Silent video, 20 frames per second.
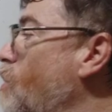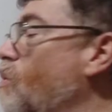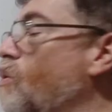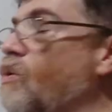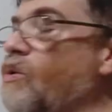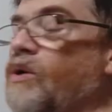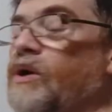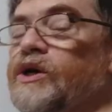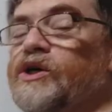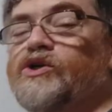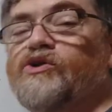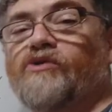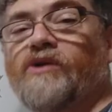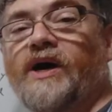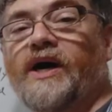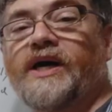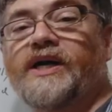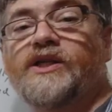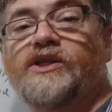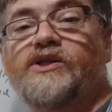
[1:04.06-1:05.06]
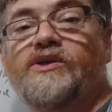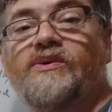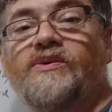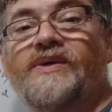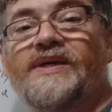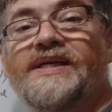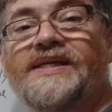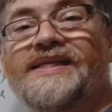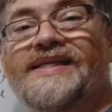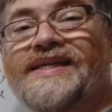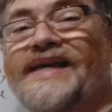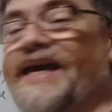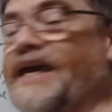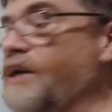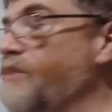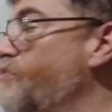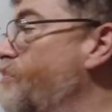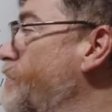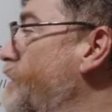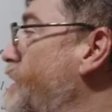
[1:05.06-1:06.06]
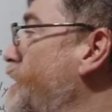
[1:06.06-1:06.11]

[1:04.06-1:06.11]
or try to escape